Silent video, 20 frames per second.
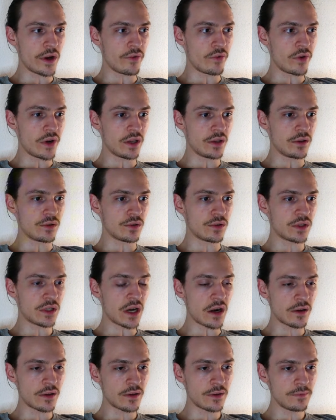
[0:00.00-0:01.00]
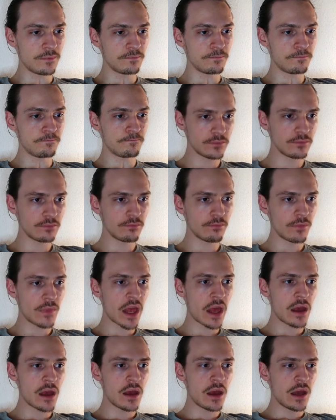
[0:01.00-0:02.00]
ready to start.
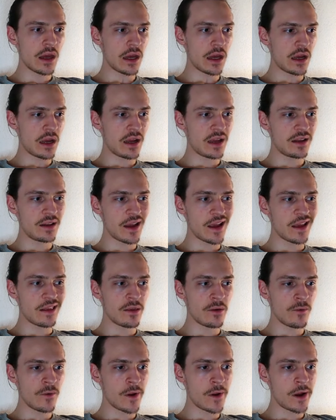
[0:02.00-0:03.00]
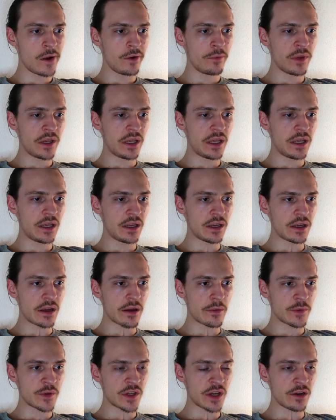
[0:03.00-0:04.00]
And at the very beginning
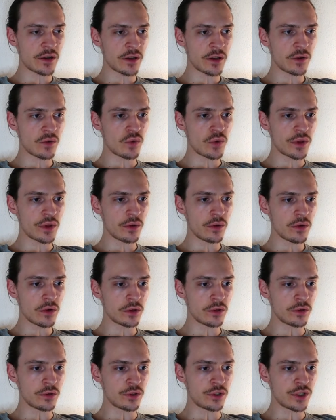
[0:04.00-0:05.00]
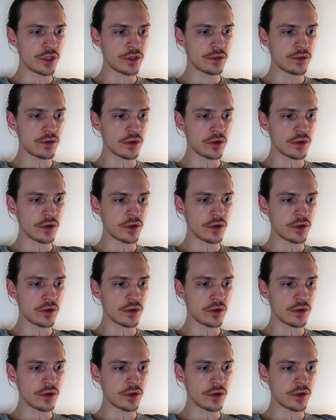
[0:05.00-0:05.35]
I'm starting with Goto just to